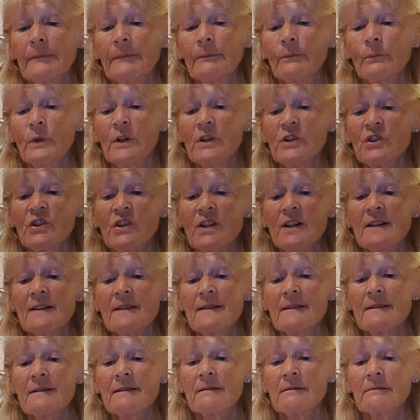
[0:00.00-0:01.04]
which
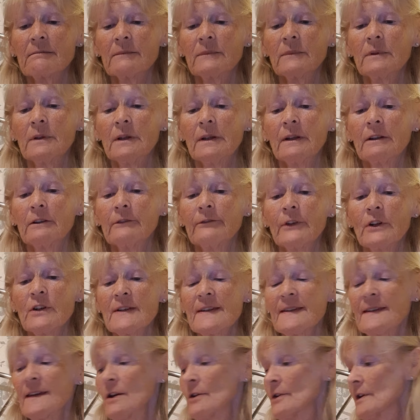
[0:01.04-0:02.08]
is, very
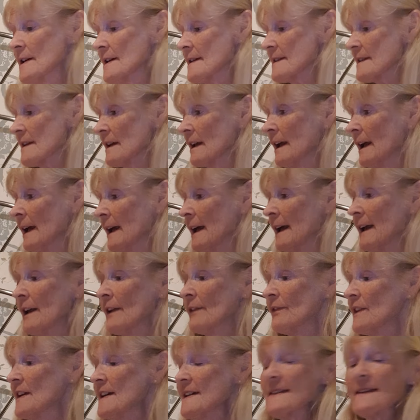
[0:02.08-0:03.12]
serious.
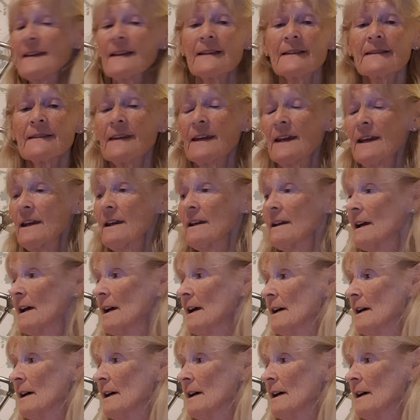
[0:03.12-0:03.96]
This is the